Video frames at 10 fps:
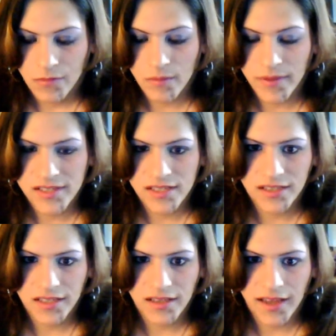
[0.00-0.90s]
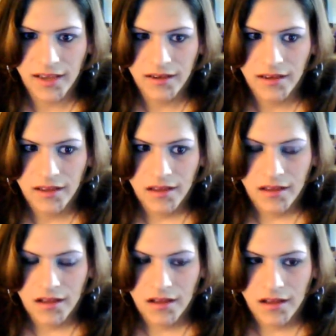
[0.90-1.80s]
well, basically like
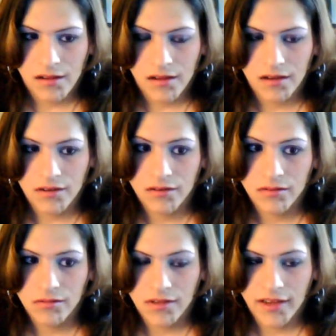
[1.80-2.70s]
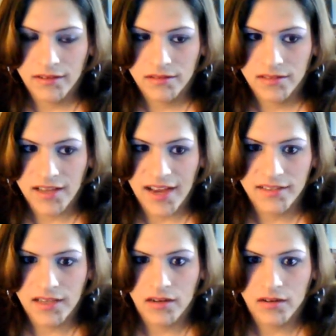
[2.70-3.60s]
a girl who likes
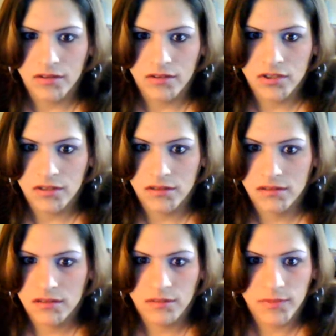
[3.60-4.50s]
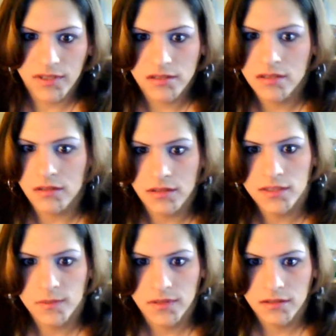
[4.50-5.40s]
guys and girls should still be considered a
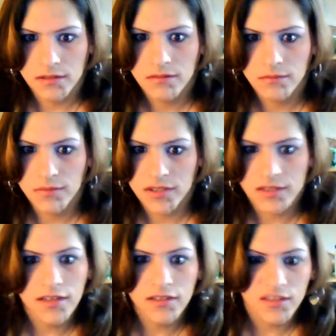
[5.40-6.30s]
lesbian, but she's not.